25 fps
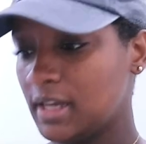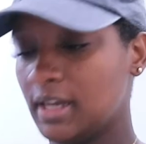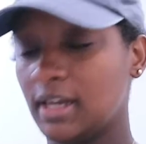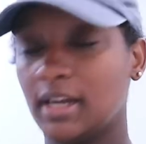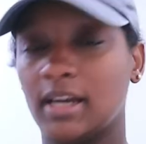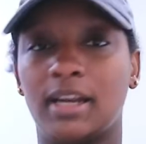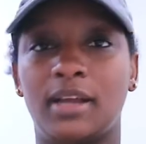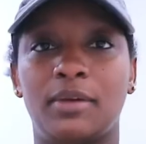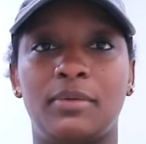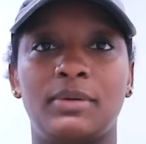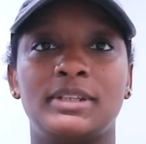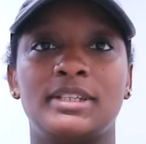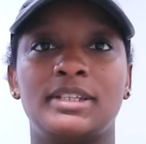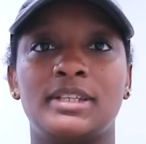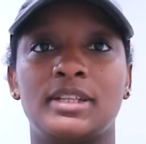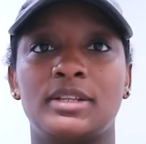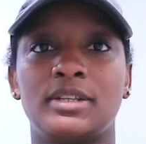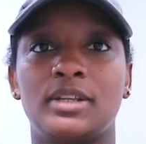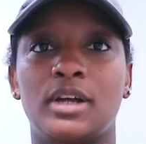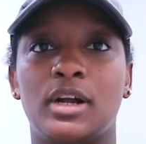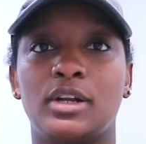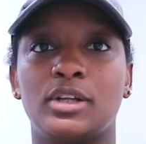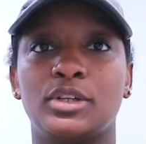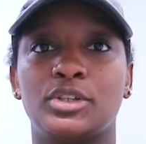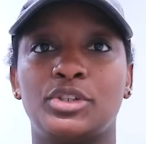And I went to the
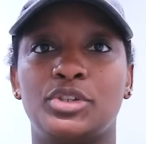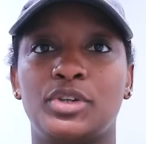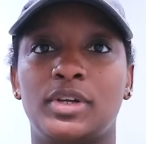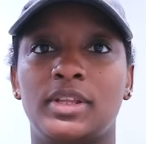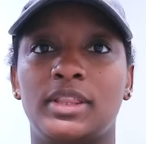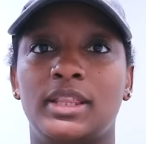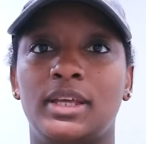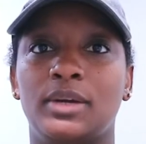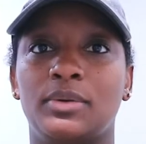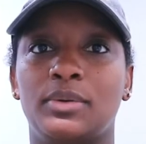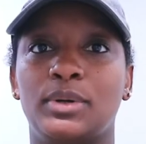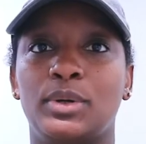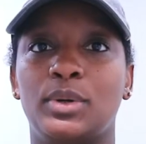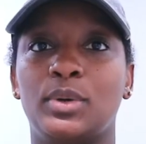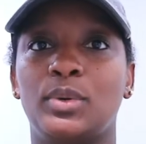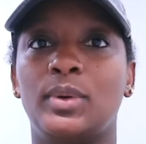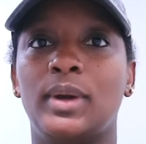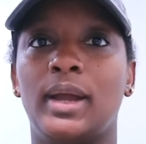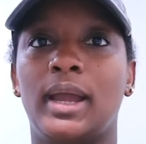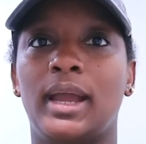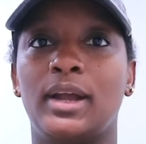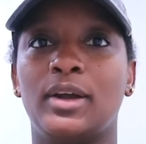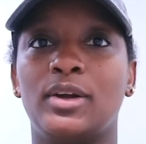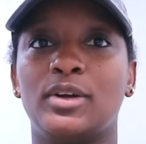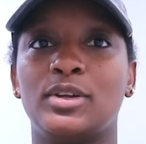Dollar Tree and there were no
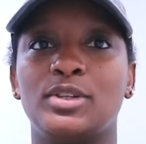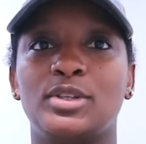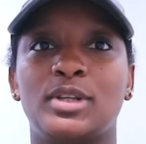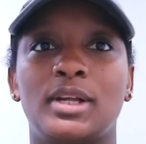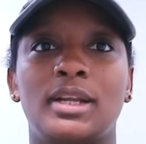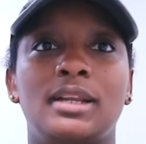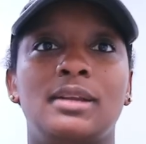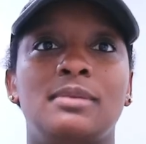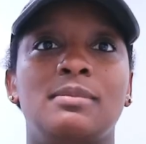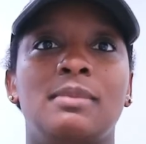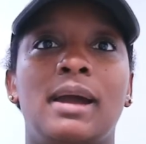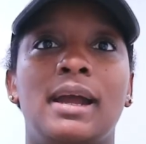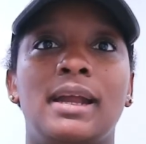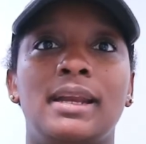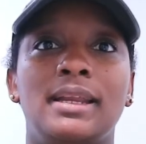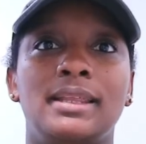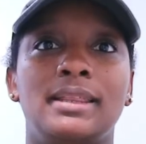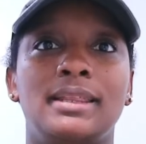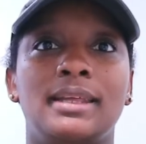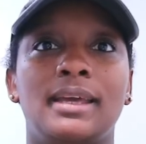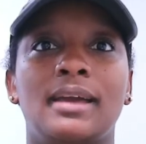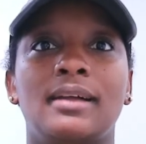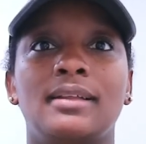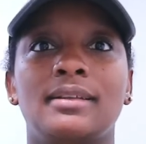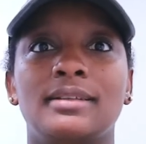hangers so I didn't buy
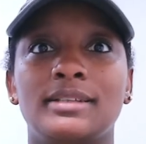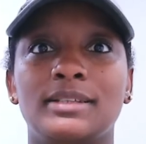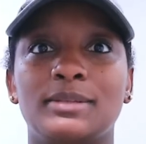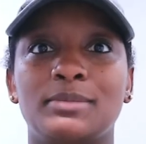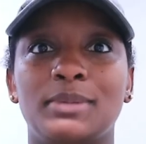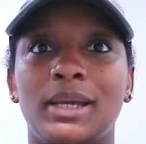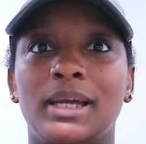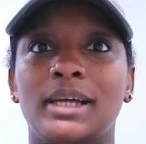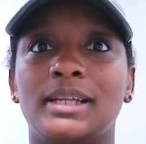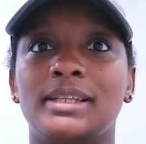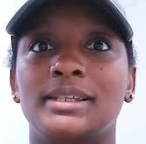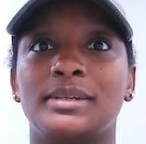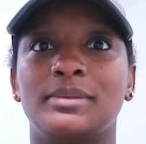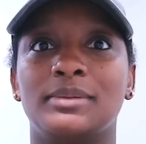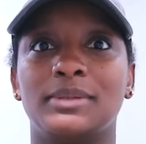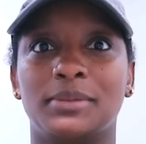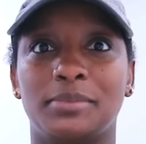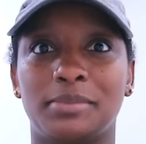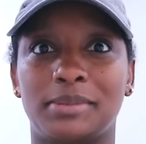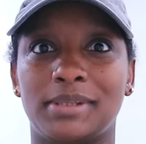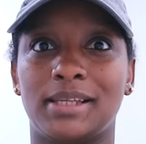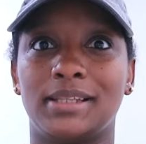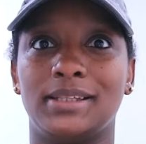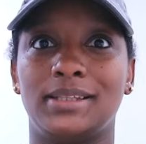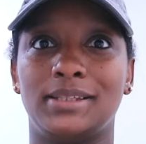anything else because I was
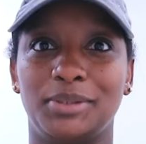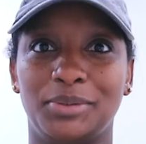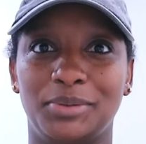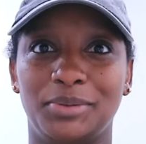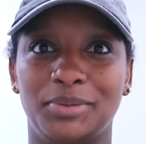upset too.